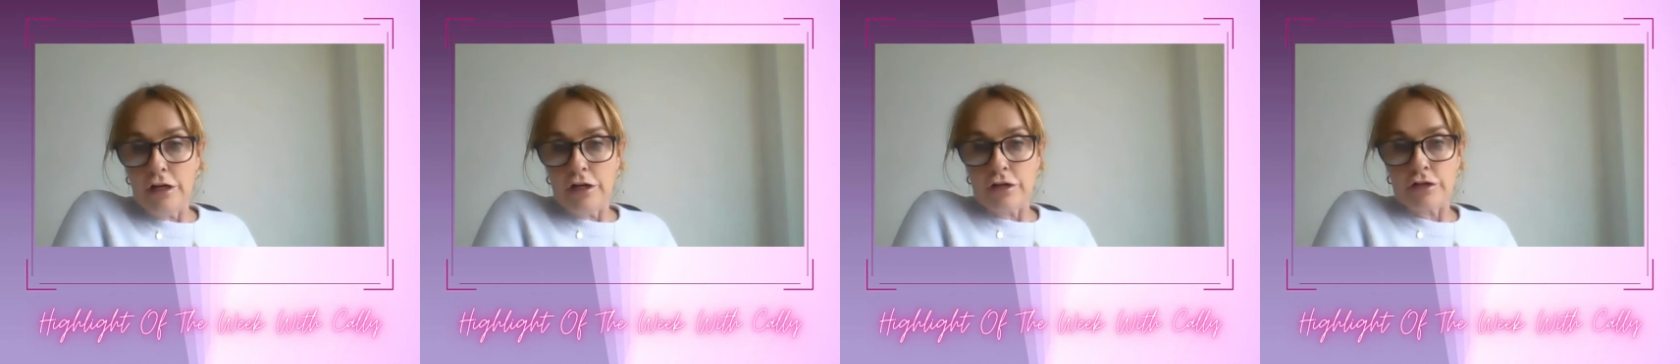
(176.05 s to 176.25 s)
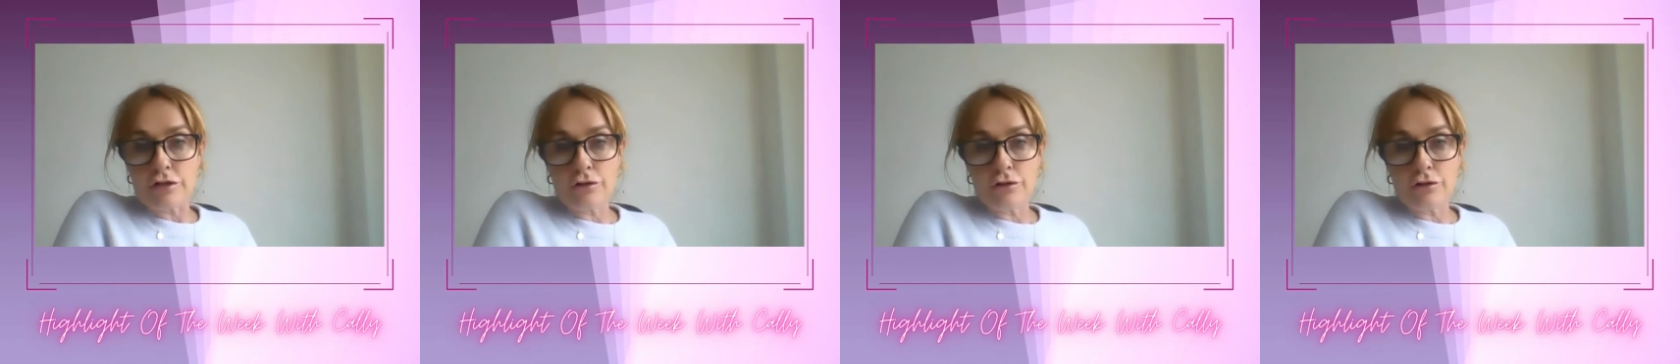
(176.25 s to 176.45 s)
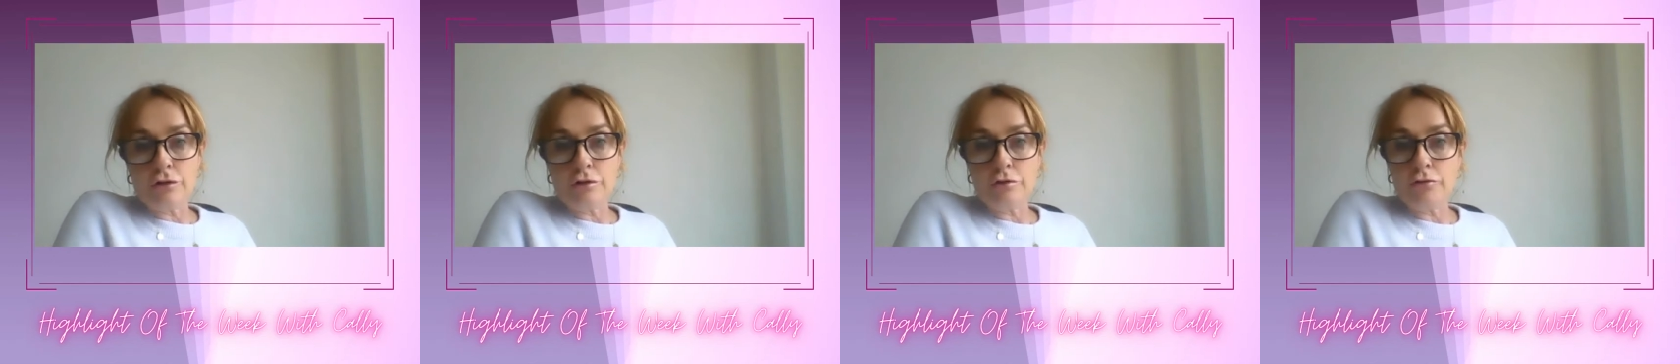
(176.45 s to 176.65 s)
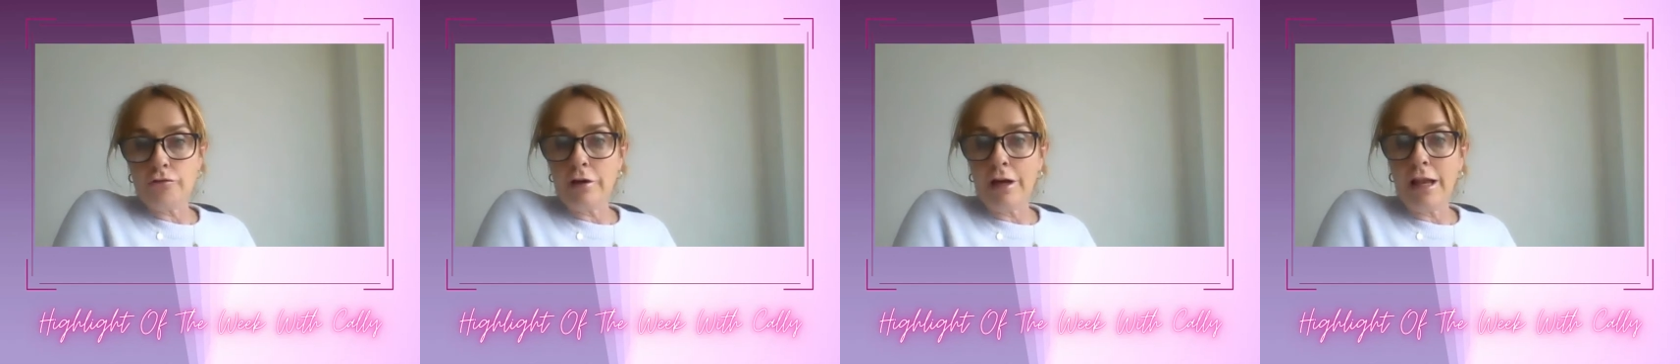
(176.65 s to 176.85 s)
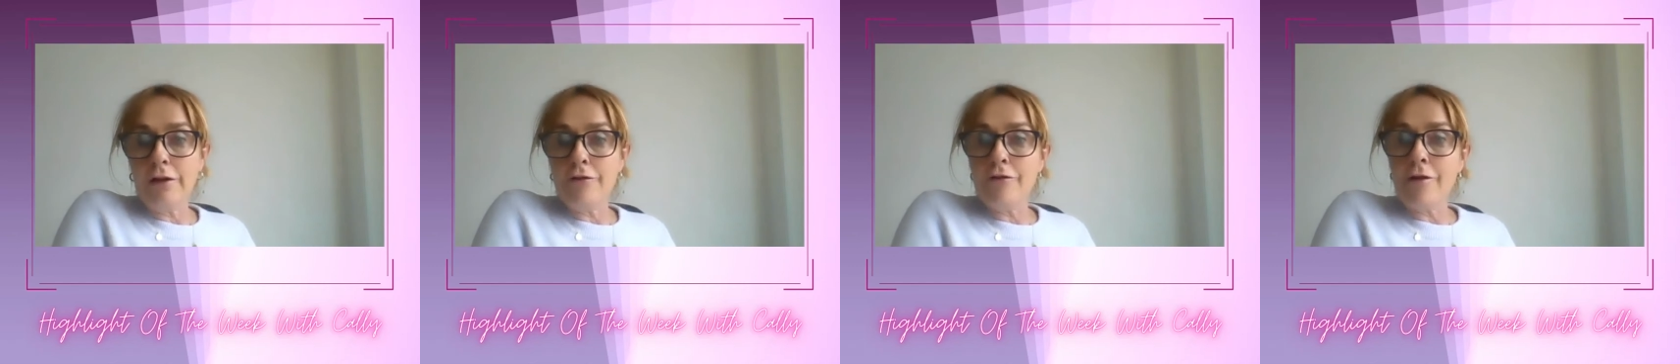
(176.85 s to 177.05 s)
So
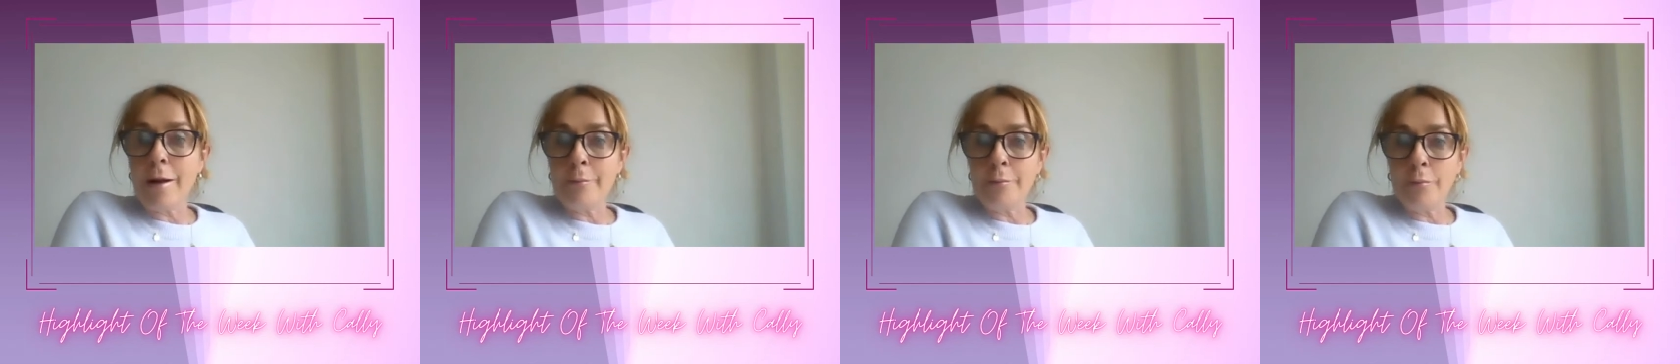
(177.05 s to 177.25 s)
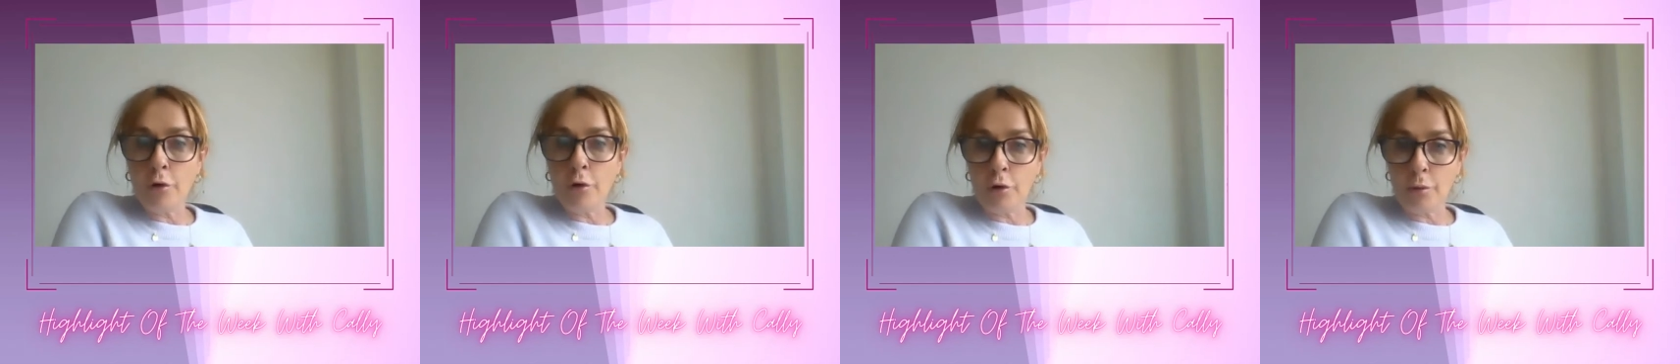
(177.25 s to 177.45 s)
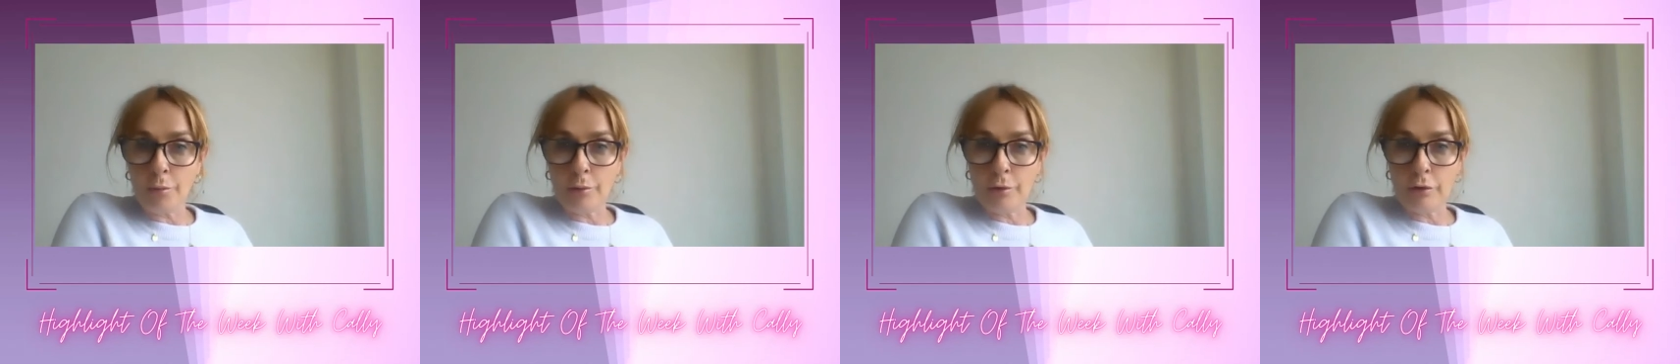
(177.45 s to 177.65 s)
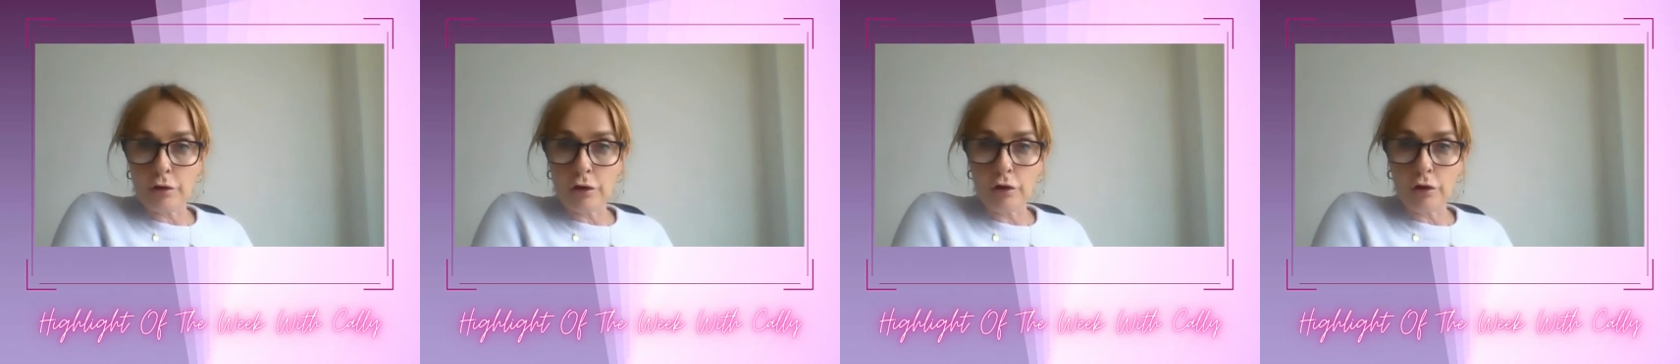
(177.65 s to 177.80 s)
really ramp up